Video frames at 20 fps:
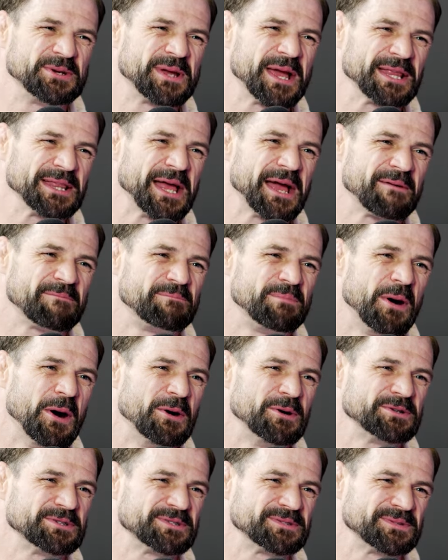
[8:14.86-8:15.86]
you get like
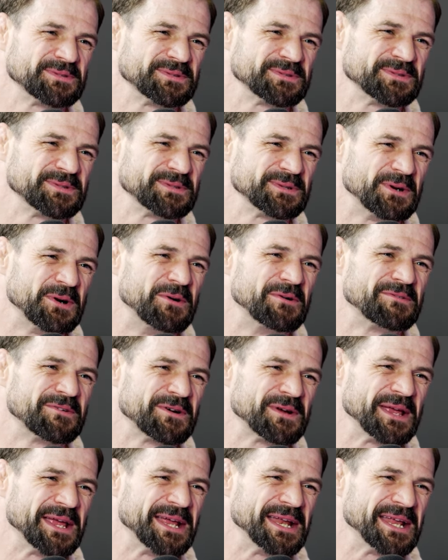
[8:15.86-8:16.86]
post
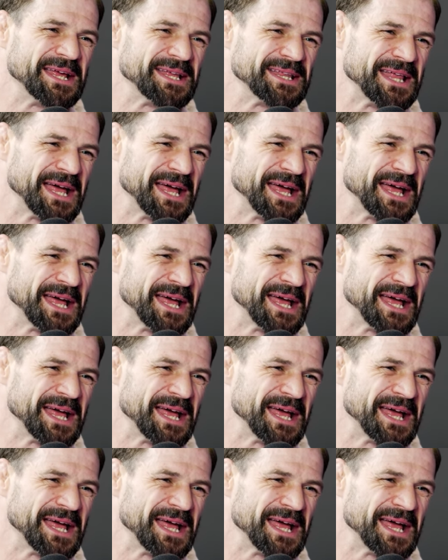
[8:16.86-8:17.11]
overeating,